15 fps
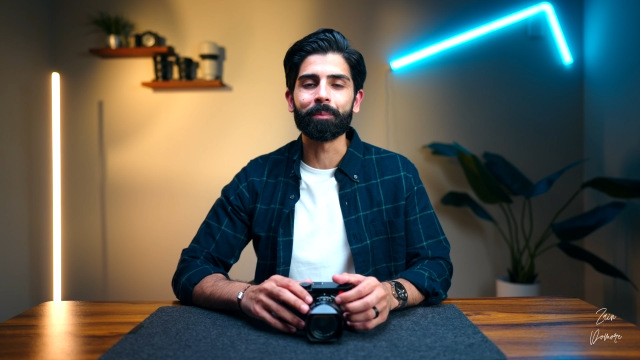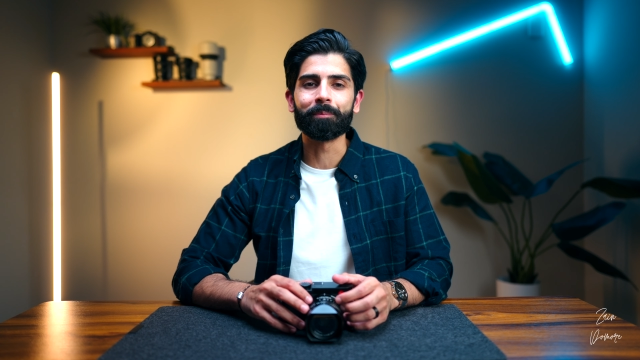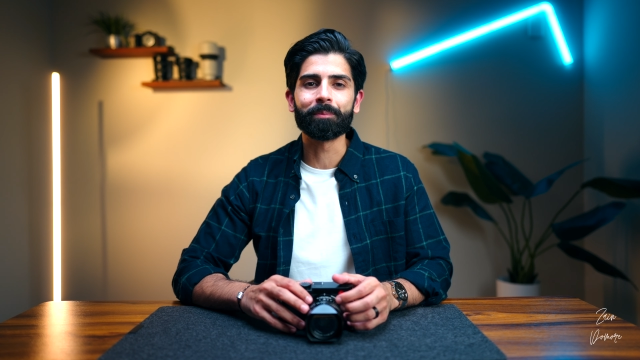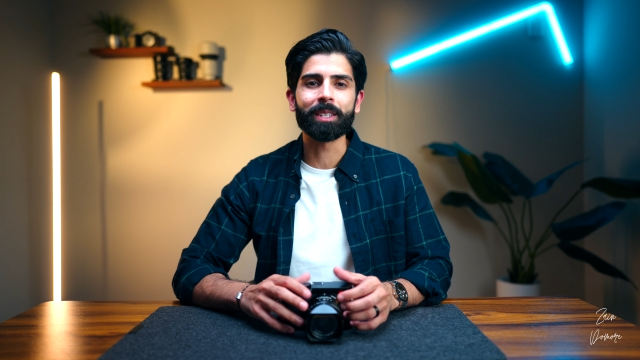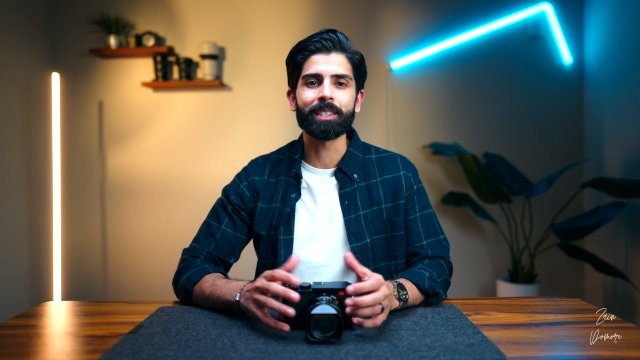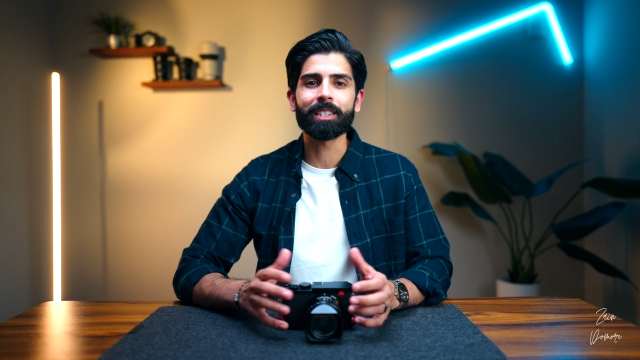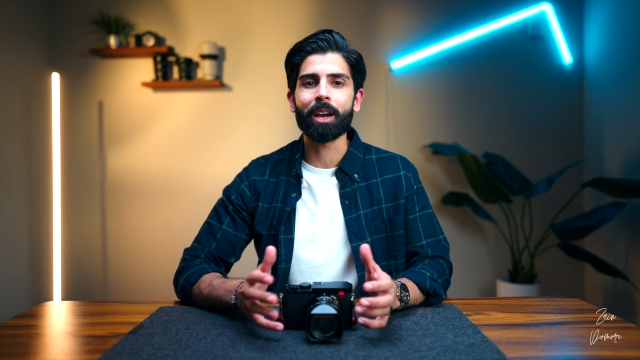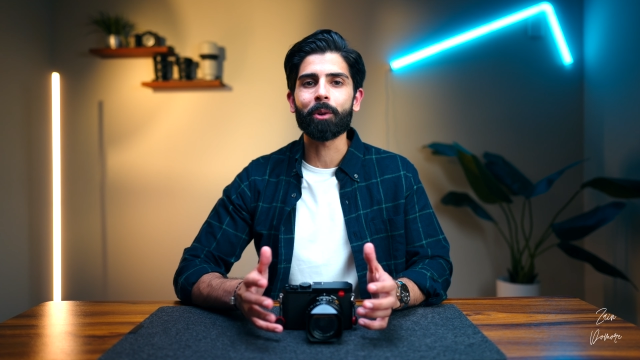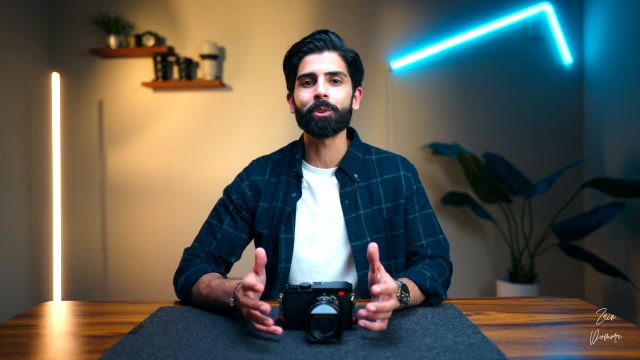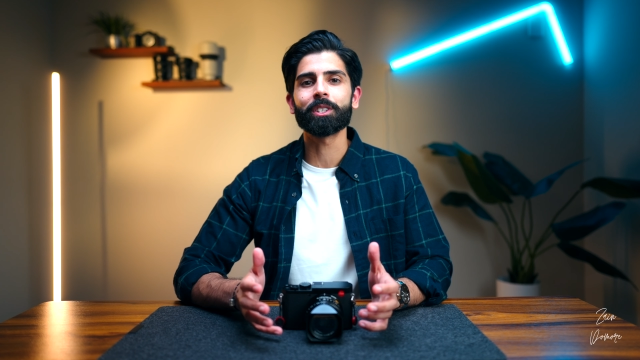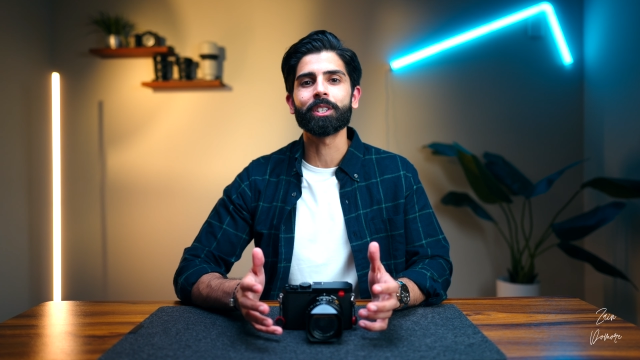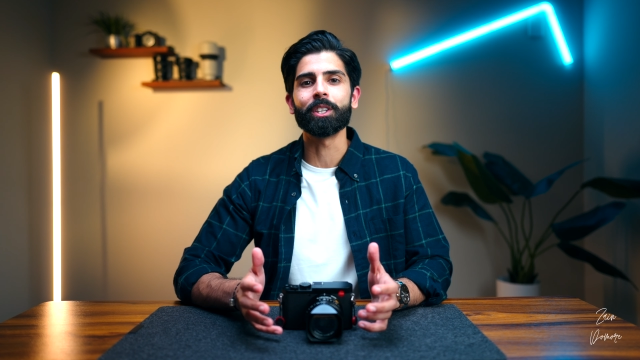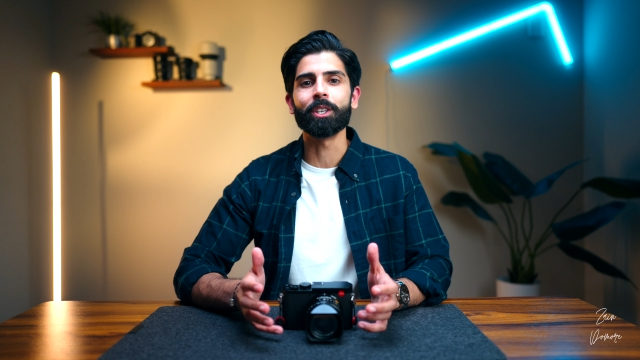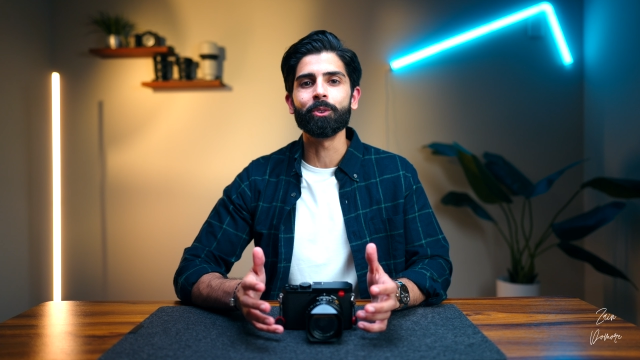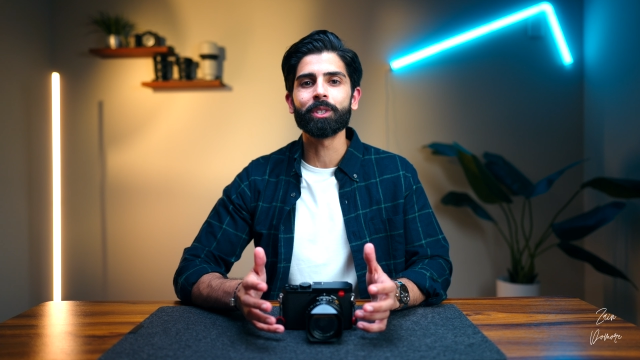since I
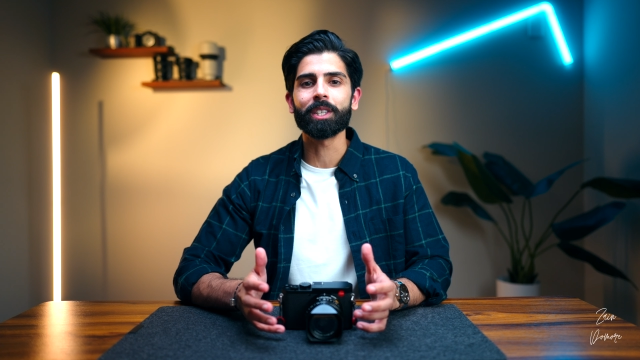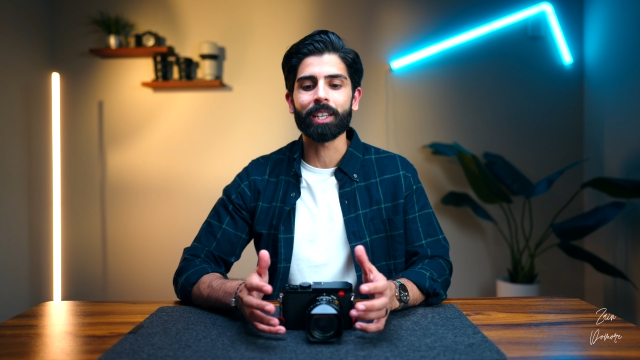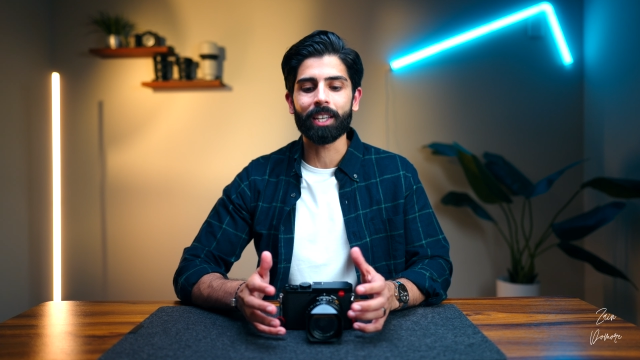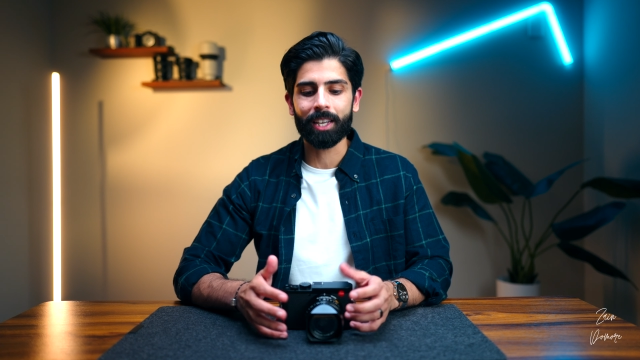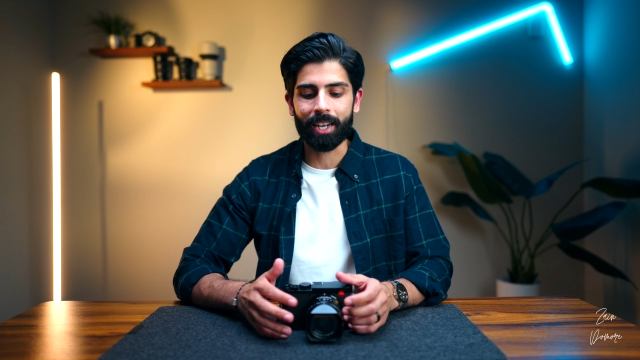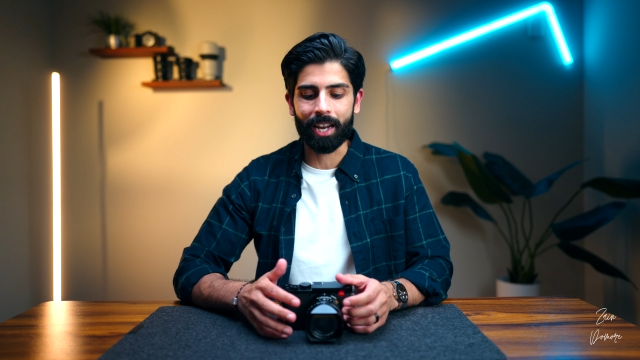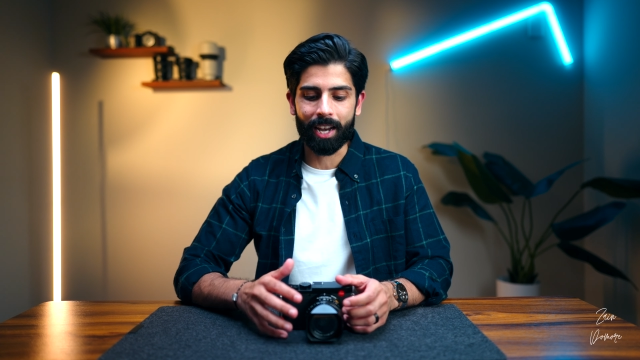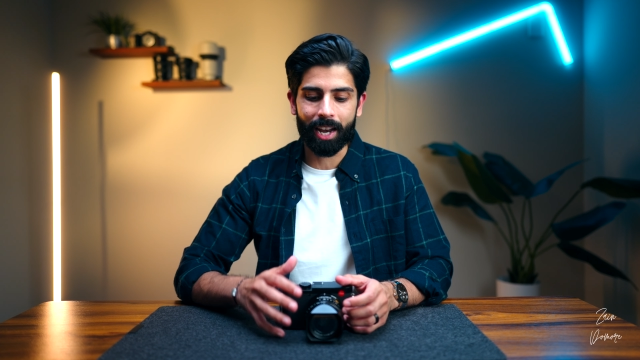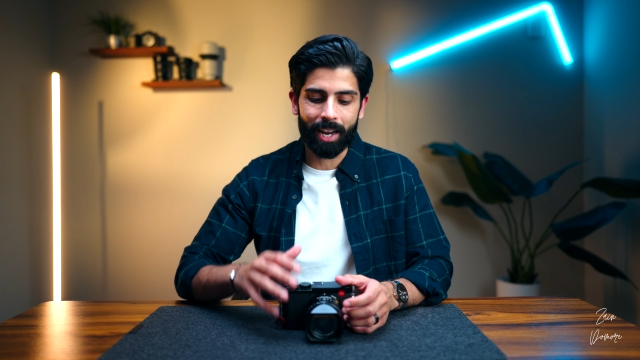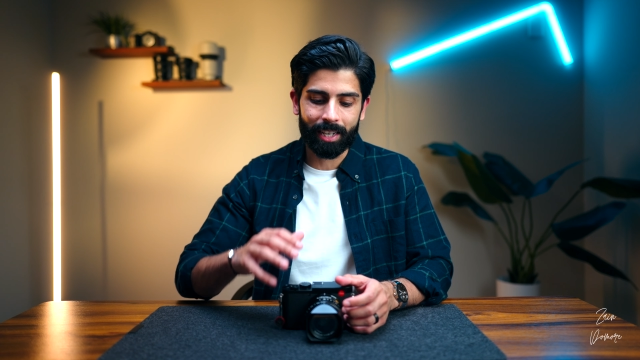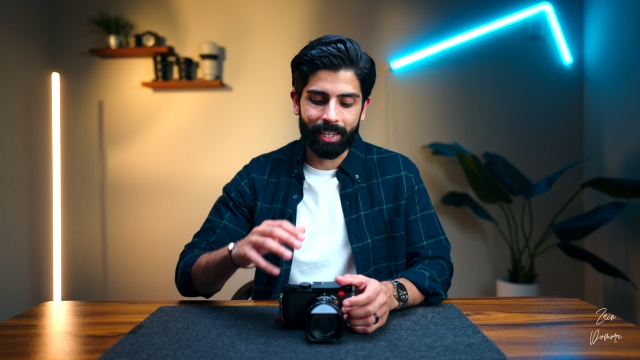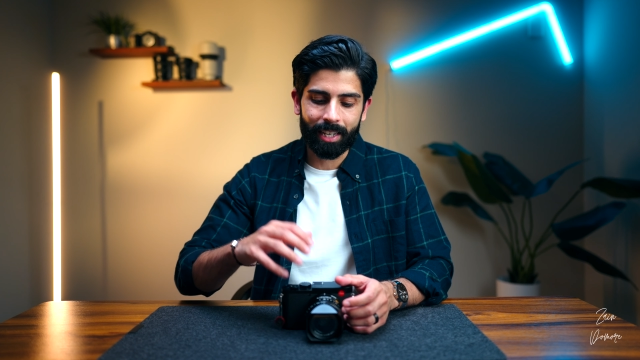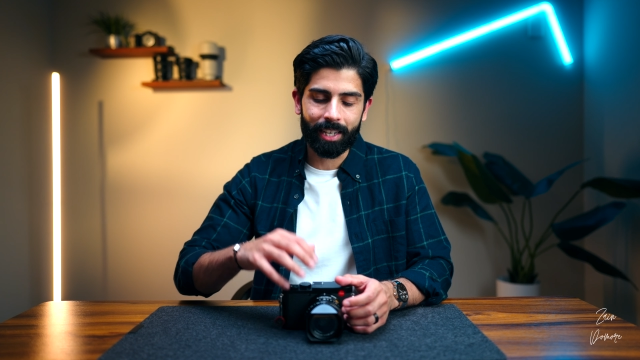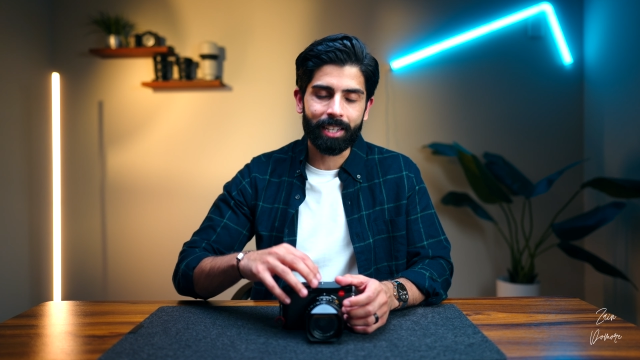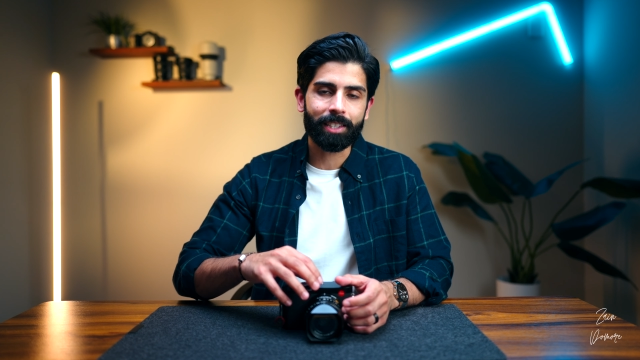wasn't using it and I
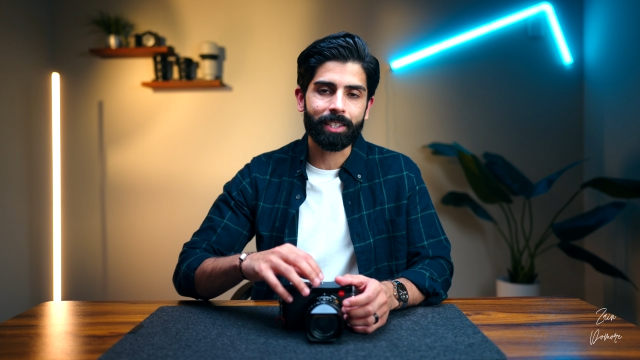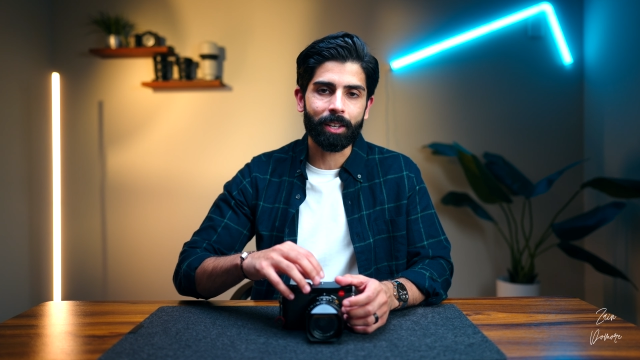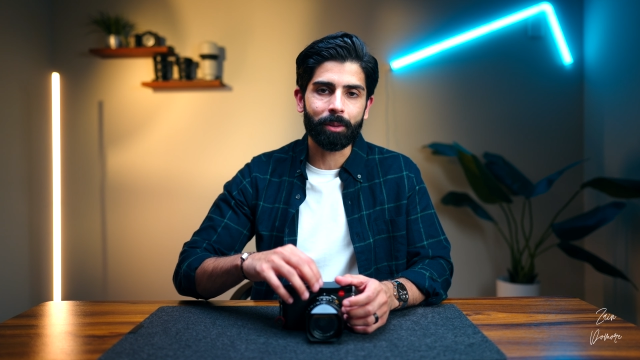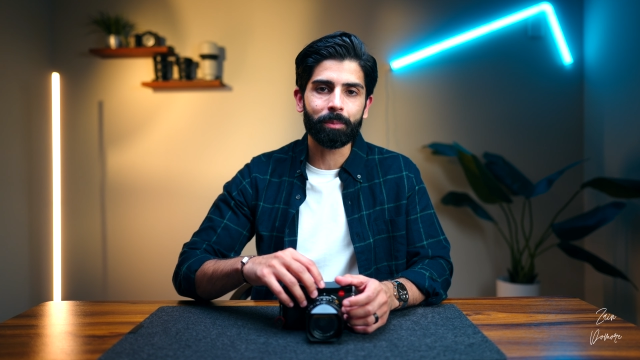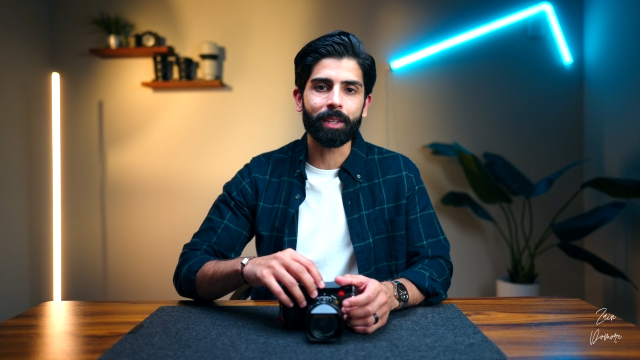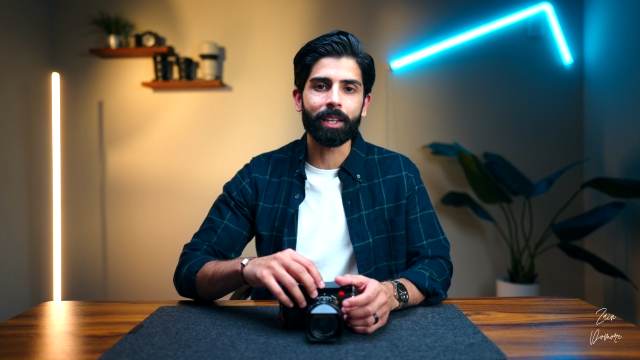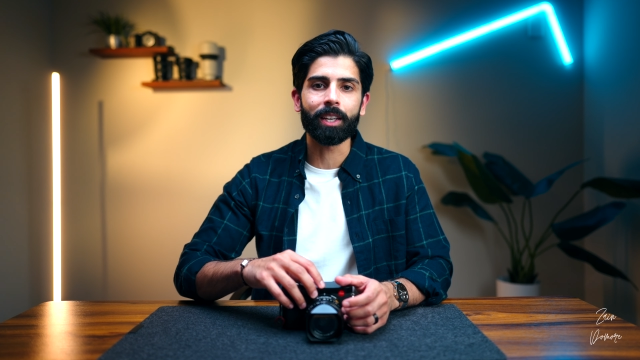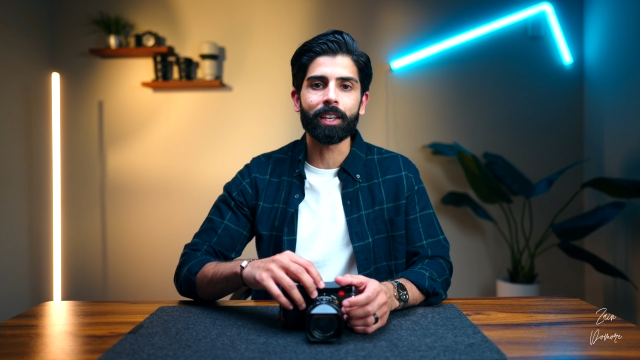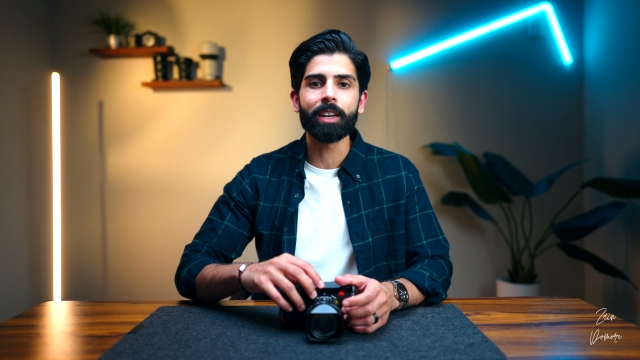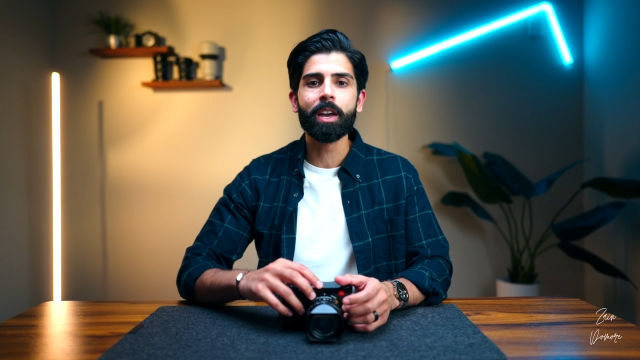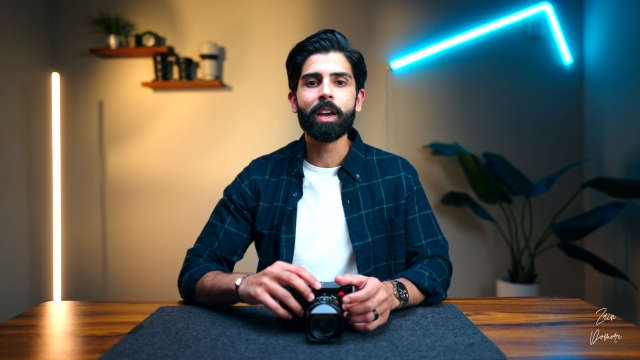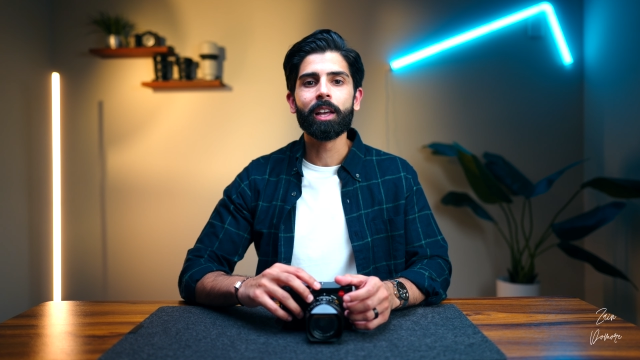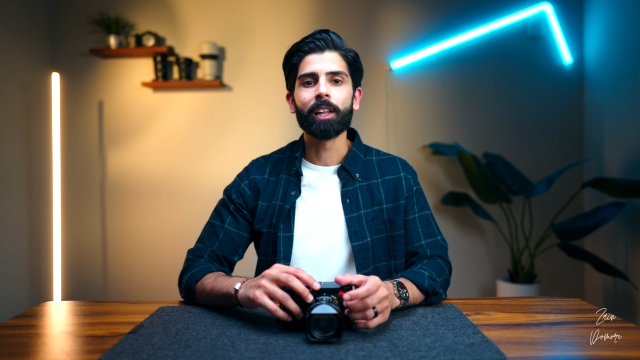needed something